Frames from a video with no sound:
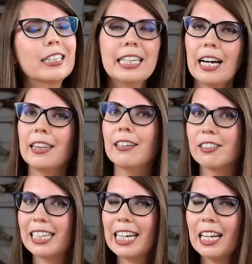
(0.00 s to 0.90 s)
yeah, Neo
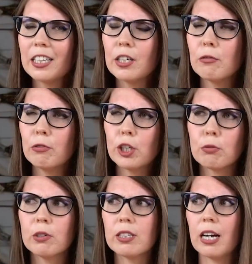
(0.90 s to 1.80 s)
Gigante, which
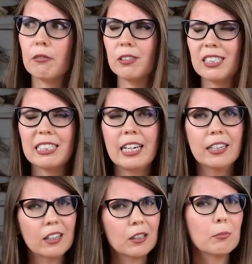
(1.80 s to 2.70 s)
was, I would say,
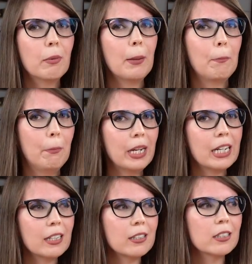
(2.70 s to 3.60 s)
not my
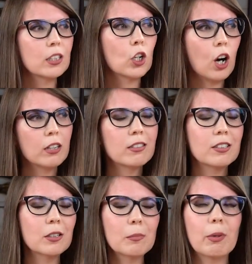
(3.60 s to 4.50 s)
biggest
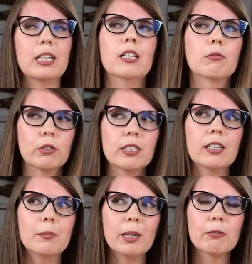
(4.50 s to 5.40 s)
costume, but it was
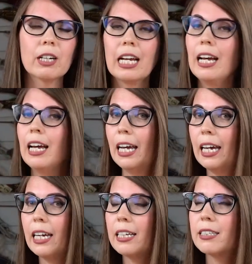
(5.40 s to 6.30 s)
still a big one,
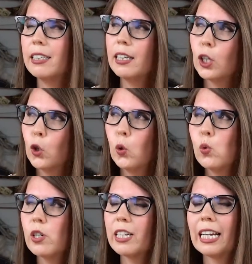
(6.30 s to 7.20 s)
it
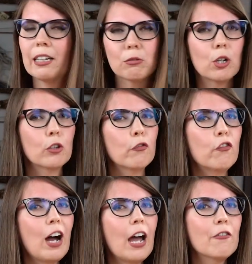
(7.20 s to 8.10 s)
included like around
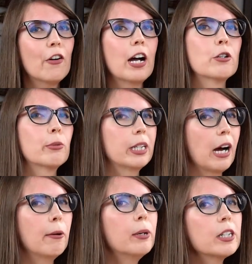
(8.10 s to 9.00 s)
500
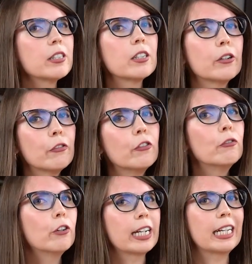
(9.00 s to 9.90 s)
hours of
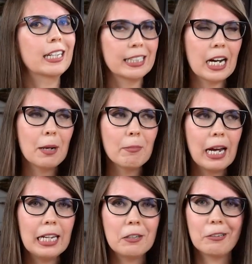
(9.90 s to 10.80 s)
working time,
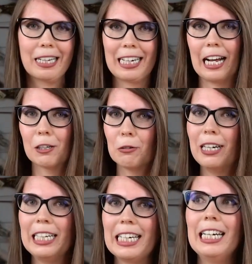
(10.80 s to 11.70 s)
and you can
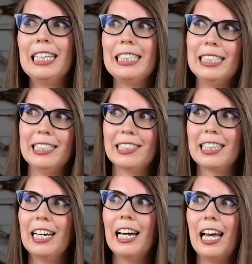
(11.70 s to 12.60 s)
calculate this
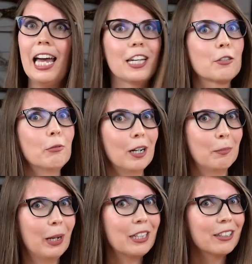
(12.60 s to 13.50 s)
as well
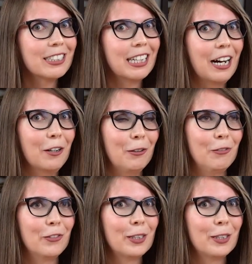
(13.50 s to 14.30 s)
by yourself.